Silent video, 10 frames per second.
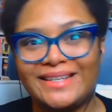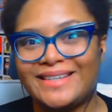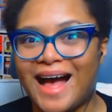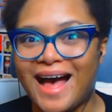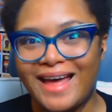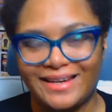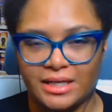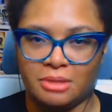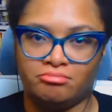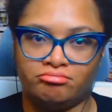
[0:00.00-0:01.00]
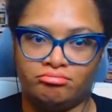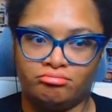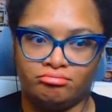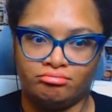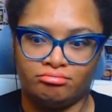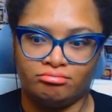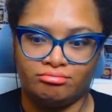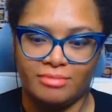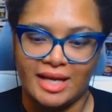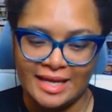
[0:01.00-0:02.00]
died
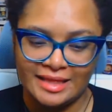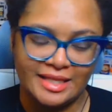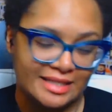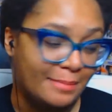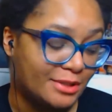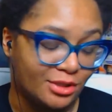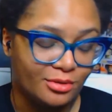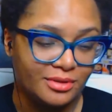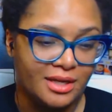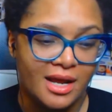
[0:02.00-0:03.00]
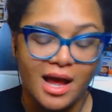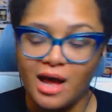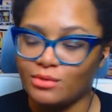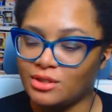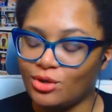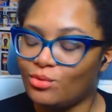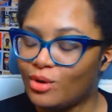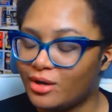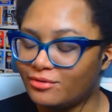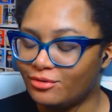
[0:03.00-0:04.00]
in this episode. I was so
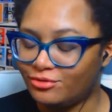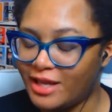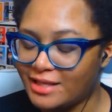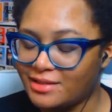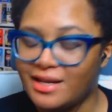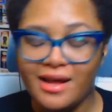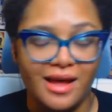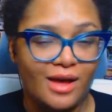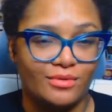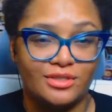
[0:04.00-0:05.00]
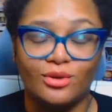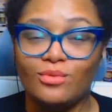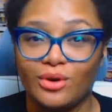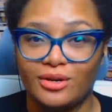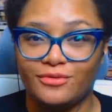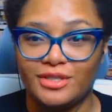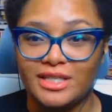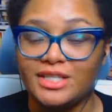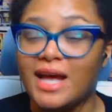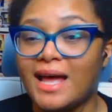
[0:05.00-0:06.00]
worried for Flint. I was so worried for
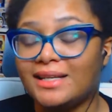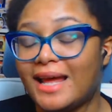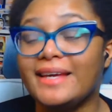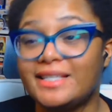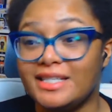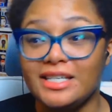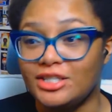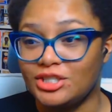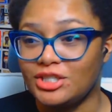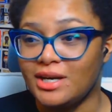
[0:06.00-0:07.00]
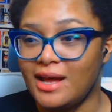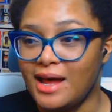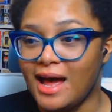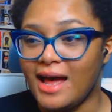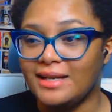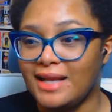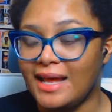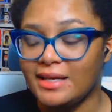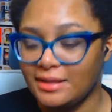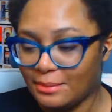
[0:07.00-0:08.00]
Teach. I like Teach. I
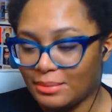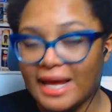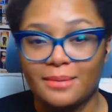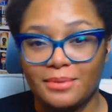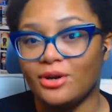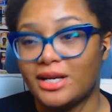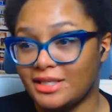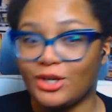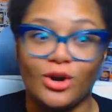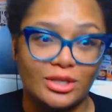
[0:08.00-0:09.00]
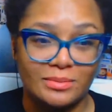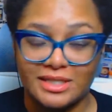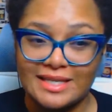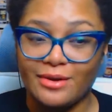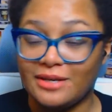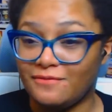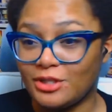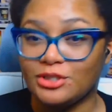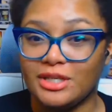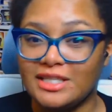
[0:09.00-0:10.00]
like Blackbeard, as they called him, because now he
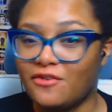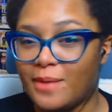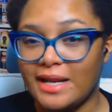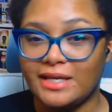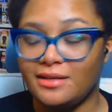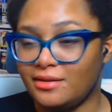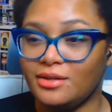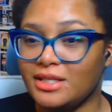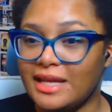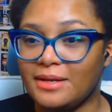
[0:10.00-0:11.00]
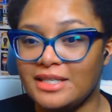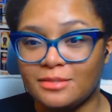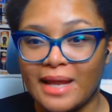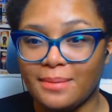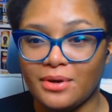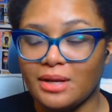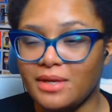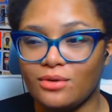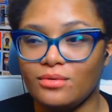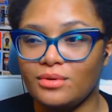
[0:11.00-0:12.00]
officially, because everybody is like, is this Blackbeard? I'm
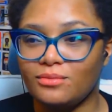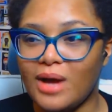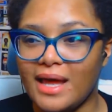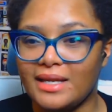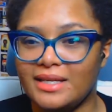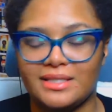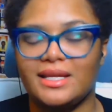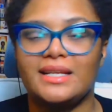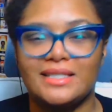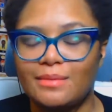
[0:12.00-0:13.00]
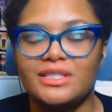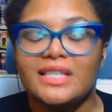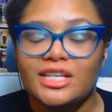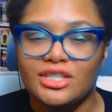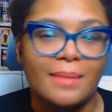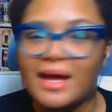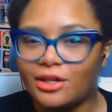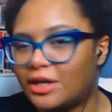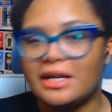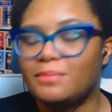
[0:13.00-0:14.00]
like, why? He just said his name is Teach. I'm not
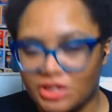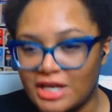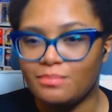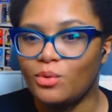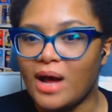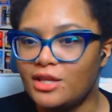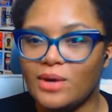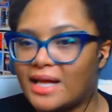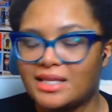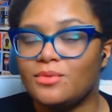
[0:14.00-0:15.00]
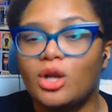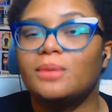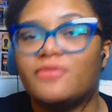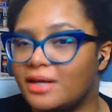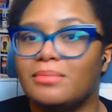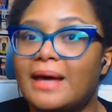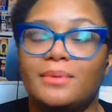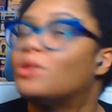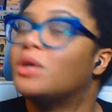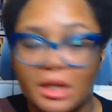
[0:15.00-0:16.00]
looking up shit, but why do you guys keep calling him fucking
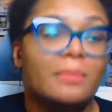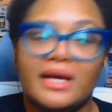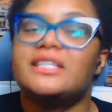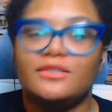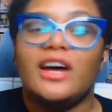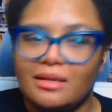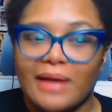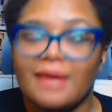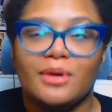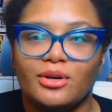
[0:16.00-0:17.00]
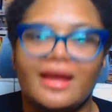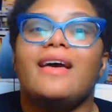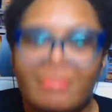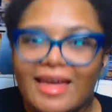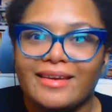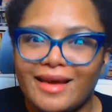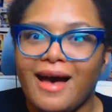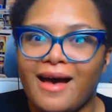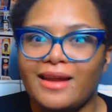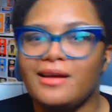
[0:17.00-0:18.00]
Blackbeard? Because he's fucking Blackbeard. Thank
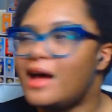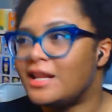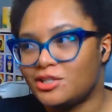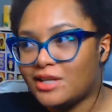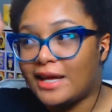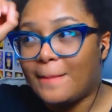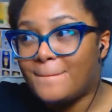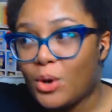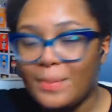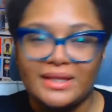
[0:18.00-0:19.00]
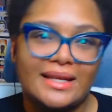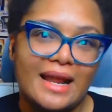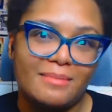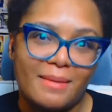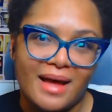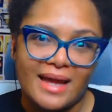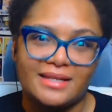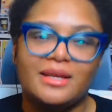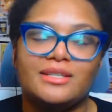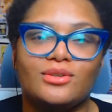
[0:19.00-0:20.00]
God I just like, boop, that out of my mind.
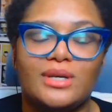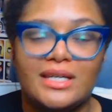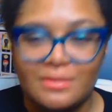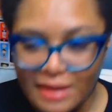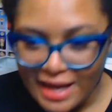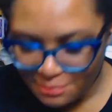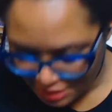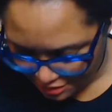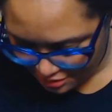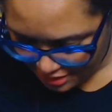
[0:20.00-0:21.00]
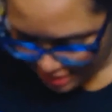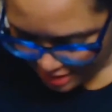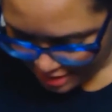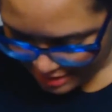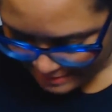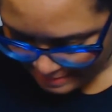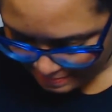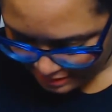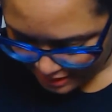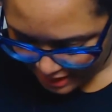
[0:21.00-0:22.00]
So he is Blackbeard.
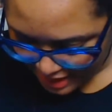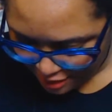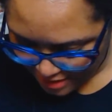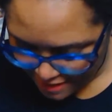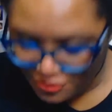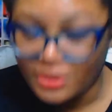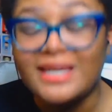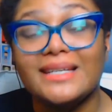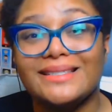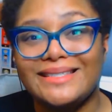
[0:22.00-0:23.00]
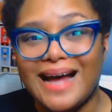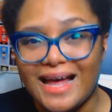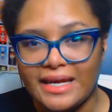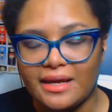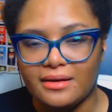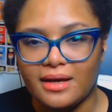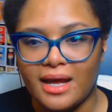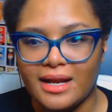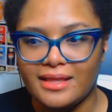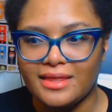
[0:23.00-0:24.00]
However, he is dying.
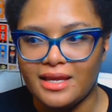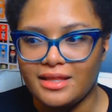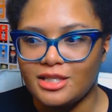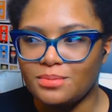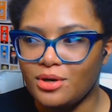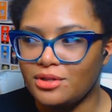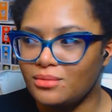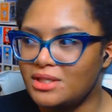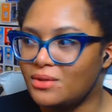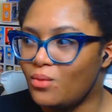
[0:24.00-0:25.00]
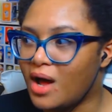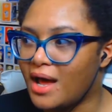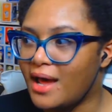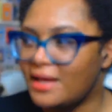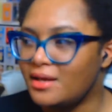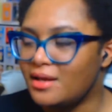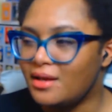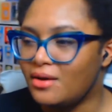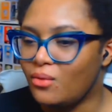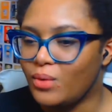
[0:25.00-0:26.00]
And I think that's part of the reason why
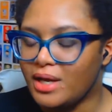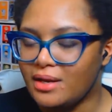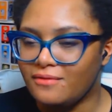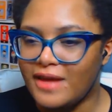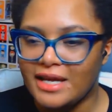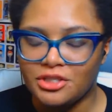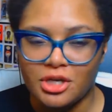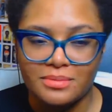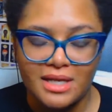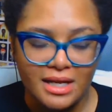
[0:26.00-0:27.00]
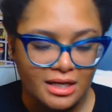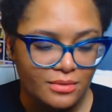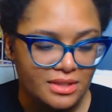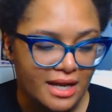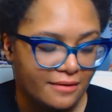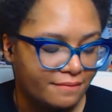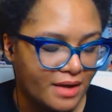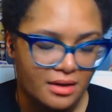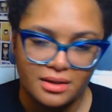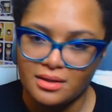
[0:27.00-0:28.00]
when Vayne jumped in, he was like,
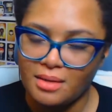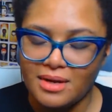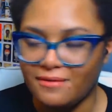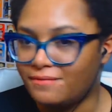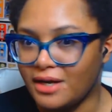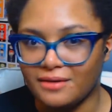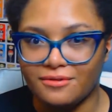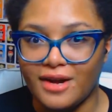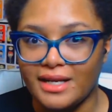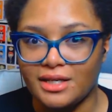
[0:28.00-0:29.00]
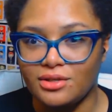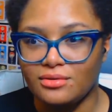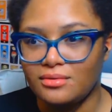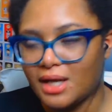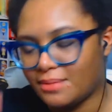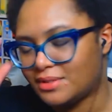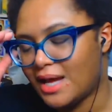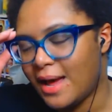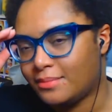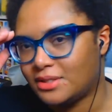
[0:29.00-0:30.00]
fuck, I'm not fucking fighting you. I'm
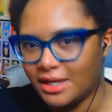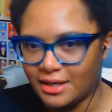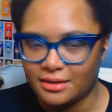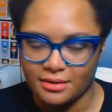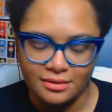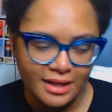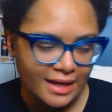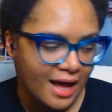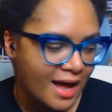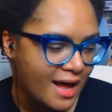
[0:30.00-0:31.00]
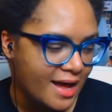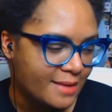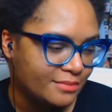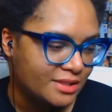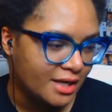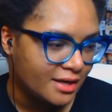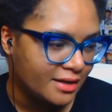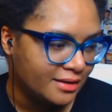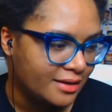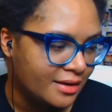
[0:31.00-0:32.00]
done. Like, I'm
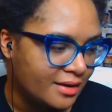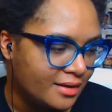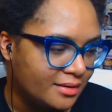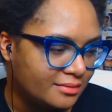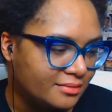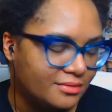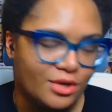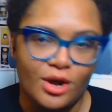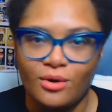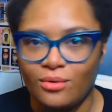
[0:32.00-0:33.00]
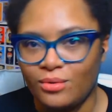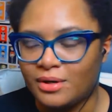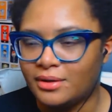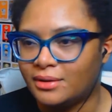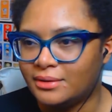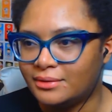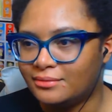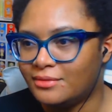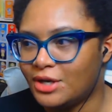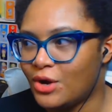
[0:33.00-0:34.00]
done. No,
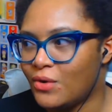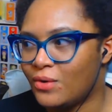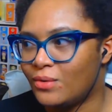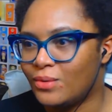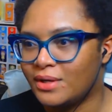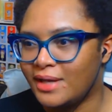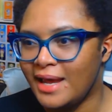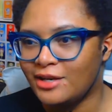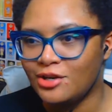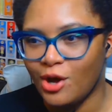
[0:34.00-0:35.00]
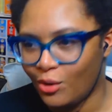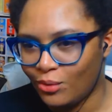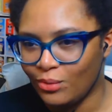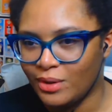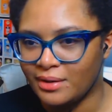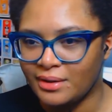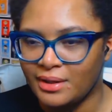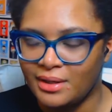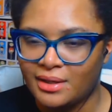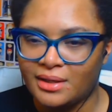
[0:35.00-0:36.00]
no, and no.
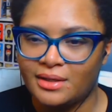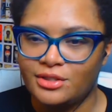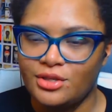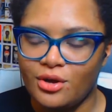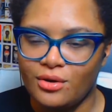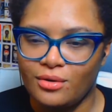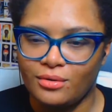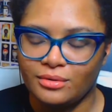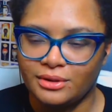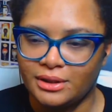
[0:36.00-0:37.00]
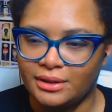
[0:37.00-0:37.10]
So,